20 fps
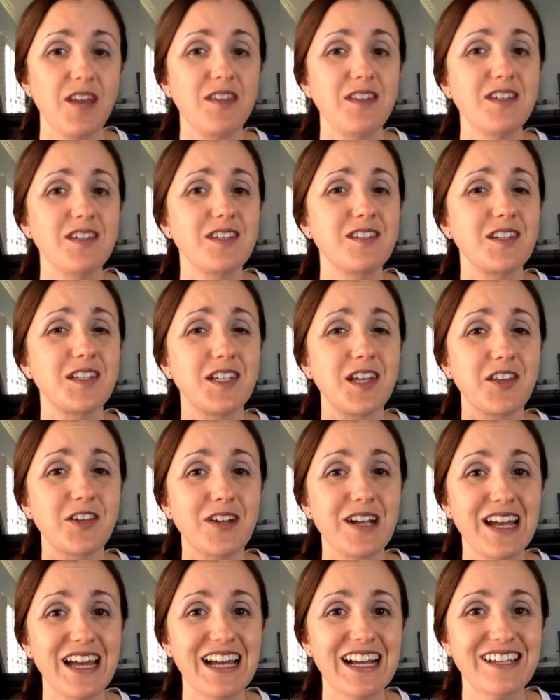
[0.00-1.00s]
This is
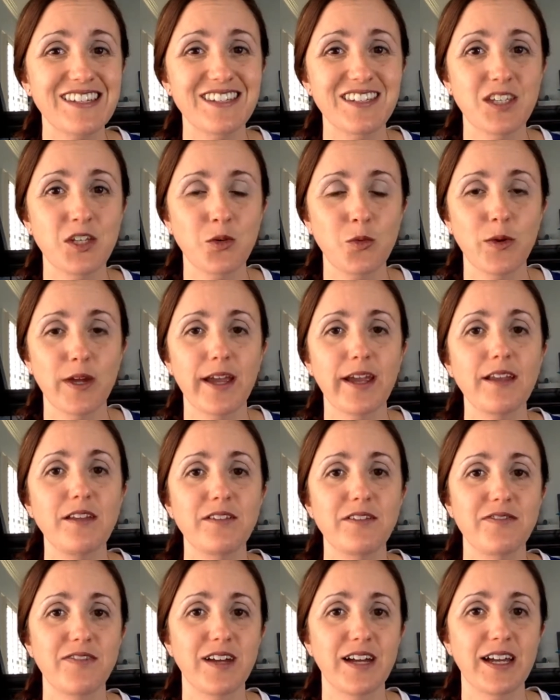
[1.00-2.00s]
another excellent way
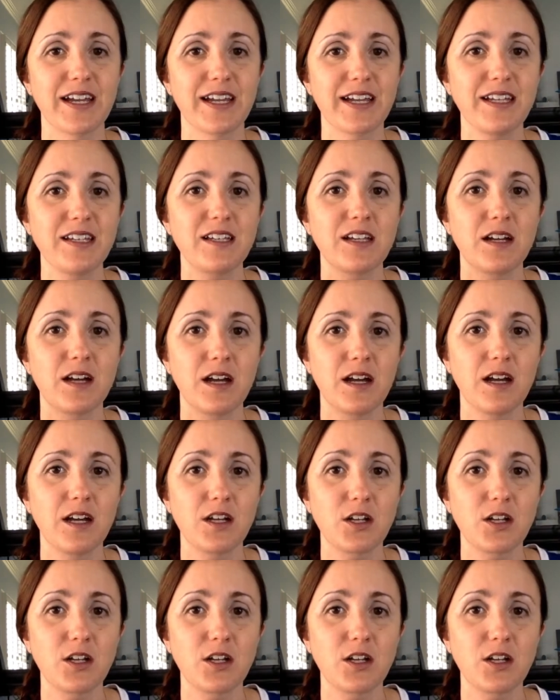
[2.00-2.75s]
to find